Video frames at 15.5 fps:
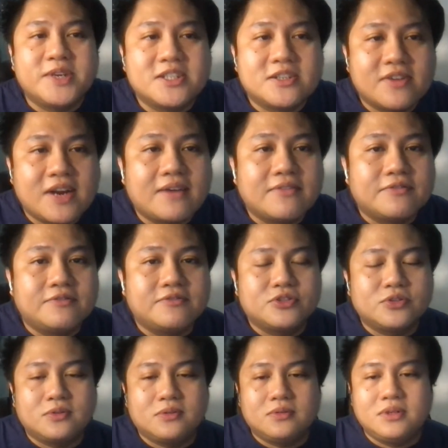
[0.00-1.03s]
of the enterprise
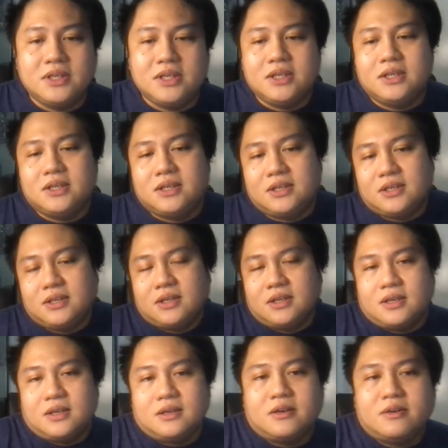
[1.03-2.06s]
graph. So
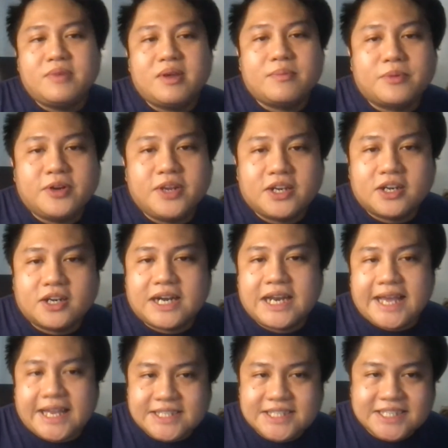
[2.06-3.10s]
remember
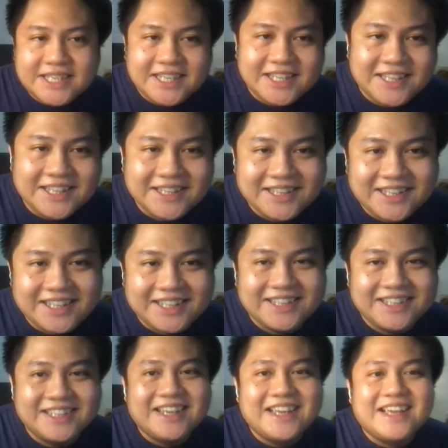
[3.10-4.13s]
in our class
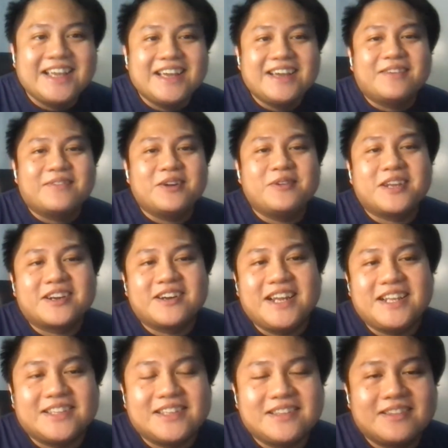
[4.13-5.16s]

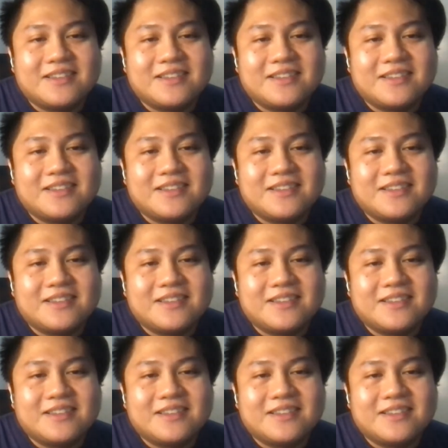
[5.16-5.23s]
where we